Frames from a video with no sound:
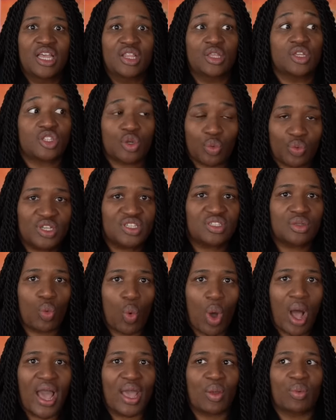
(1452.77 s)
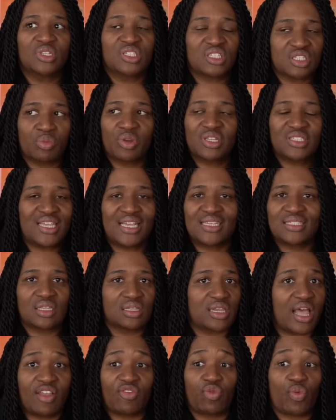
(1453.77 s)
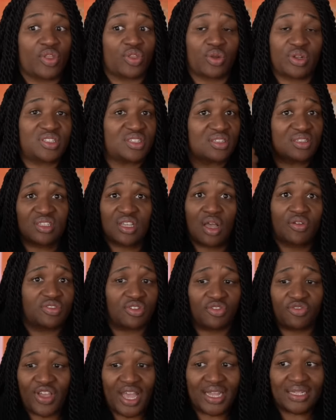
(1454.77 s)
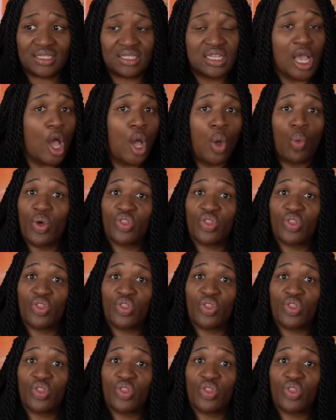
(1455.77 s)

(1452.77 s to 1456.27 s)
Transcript: There's a reason why when someone takes a life, whether it's in self-defense,